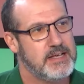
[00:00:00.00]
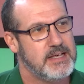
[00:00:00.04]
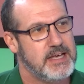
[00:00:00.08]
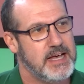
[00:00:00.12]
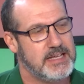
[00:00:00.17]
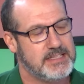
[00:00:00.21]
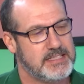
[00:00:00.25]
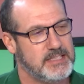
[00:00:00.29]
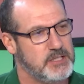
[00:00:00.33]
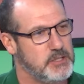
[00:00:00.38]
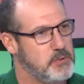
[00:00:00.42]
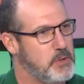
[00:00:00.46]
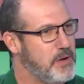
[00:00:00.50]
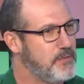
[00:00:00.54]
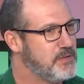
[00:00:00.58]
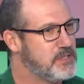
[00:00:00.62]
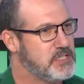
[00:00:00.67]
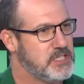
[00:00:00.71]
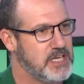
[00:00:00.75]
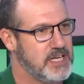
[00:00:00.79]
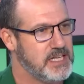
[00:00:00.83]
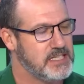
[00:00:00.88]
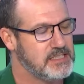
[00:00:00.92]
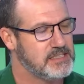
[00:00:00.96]
I said, "Do you have a
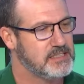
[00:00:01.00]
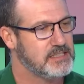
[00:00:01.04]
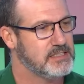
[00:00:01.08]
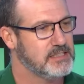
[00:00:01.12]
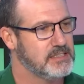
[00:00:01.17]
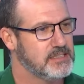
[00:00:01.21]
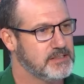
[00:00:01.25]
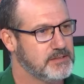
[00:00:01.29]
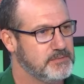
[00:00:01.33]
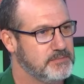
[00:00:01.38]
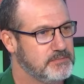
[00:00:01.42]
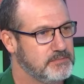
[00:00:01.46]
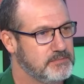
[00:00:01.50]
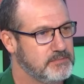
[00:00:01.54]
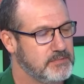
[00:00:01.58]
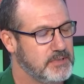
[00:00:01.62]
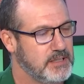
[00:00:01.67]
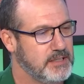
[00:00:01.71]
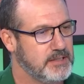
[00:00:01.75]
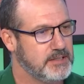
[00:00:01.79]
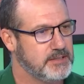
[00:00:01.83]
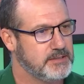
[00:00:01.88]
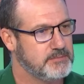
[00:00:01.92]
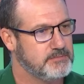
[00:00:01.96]
chance to?"
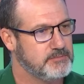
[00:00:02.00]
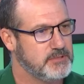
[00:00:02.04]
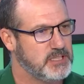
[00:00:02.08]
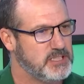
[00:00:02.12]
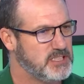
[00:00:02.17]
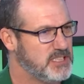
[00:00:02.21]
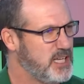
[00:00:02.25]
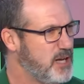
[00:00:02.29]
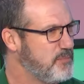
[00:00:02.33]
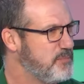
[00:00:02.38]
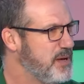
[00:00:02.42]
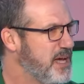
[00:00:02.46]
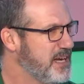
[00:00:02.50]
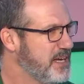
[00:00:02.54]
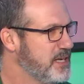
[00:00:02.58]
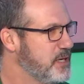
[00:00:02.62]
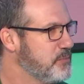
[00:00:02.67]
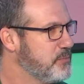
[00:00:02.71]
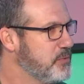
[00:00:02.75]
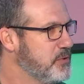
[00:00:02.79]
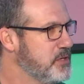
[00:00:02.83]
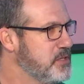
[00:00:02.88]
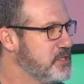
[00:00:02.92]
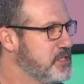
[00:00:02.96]
Um, just stop back and
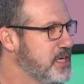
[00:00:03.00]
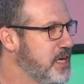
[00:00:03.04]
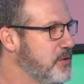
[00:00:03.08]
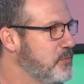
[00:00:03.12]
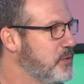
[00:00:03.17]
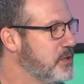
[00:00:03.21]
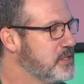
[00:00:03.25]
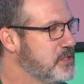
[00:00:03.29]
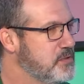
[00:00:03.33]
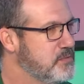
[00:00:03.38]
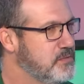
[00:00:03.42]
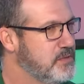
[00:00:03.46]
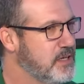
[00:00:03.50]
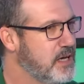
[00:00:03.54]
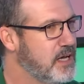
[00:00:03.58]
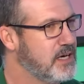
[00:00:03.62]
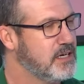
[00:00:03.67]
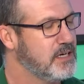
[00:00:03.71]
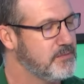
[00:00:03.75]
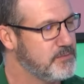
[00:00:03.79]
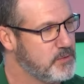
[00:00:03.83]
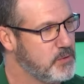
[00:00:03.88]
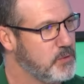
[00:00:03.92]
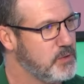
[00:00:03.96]
appreciate what you've done."
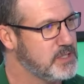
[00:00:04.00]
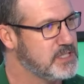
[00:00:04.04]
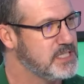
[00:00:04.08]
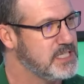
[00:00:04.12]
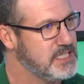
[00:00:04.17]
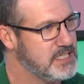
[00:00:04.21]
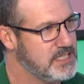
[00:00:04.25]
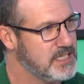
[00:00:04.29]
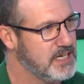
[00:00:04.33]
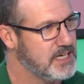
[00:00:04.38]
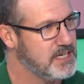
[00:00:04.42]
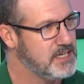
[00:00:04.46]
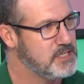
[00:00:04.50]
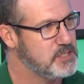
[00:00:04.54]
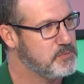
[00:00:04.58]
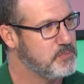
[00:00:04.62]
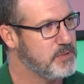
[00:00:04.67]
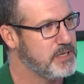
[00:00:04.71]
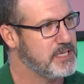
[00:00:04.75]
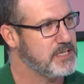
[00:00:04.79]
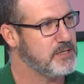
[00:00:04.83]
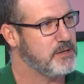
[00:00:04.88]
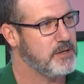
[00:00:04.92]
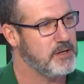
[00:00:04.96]
And of course he does,
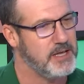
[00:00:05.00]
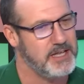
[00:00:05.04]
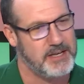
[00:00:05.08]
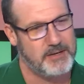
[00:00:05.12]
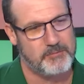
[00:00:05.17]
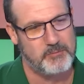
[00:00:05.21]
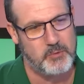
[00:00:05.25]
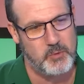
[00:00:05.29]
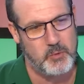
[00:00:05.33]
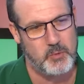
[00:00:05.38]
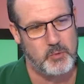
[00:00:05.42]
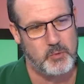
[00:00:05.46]
but he, in,